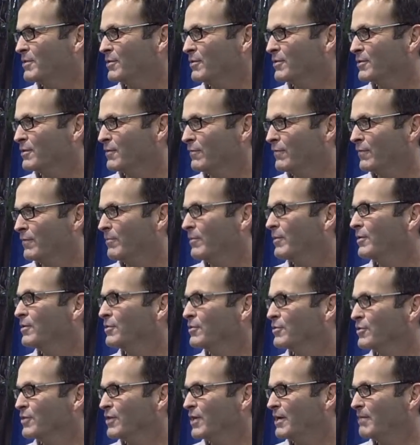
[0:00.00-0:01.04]
So it's a
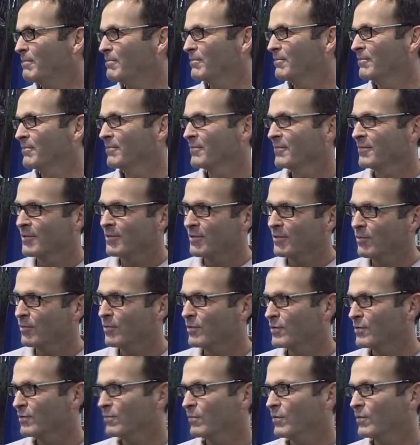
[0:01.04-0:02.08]
familiar shape
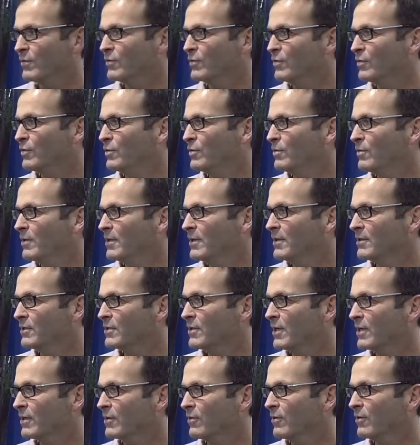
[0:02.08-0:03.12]
with, with new uh,
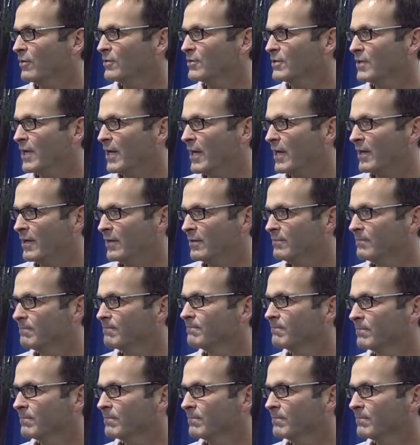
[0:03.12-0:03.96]
technology added.